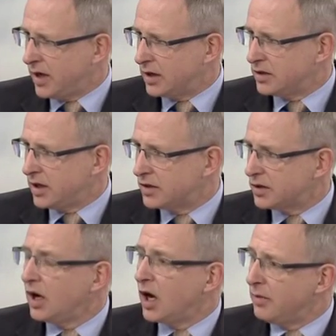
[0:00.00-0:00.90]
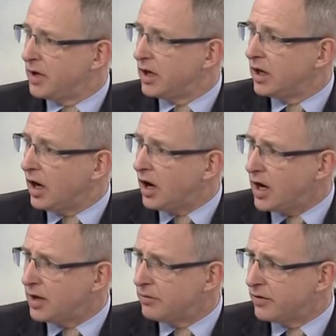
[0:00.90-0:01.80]
parties? Yes. I mean,
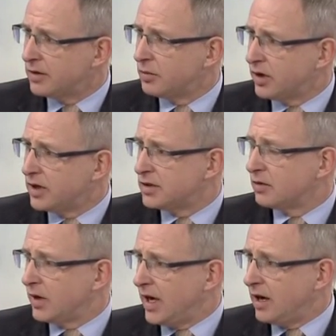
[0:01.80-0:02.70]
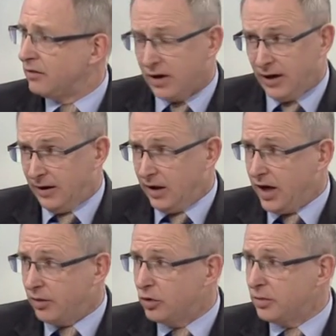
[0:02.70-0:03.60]
I am very pleased that we have
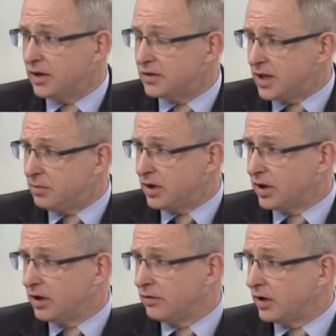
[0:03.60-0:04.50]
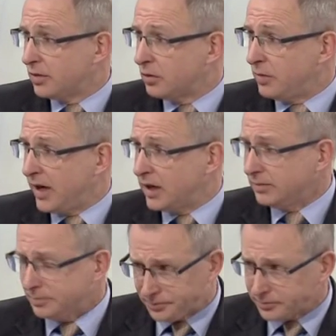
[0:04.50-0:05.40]
a woman as Deputy Leader of the Liberal
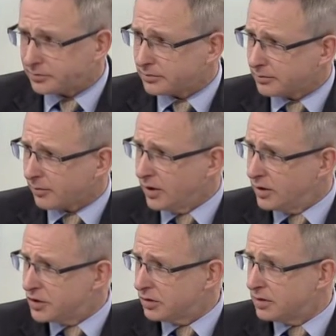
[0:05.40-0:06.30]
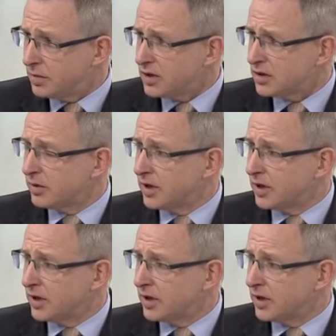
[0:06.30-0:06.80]
Party in Julie Bishop.